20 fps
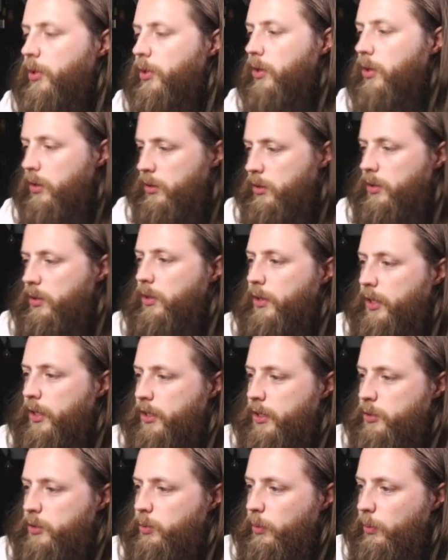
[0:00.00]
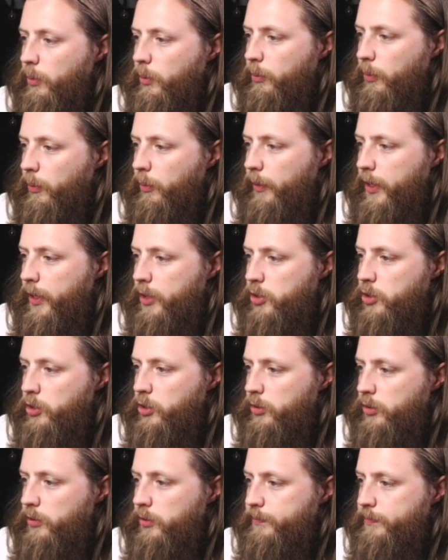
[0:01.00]
There we go, and that's what we want. We want that
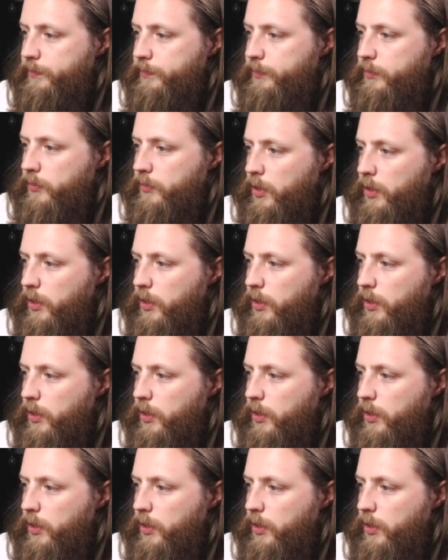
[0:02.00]
done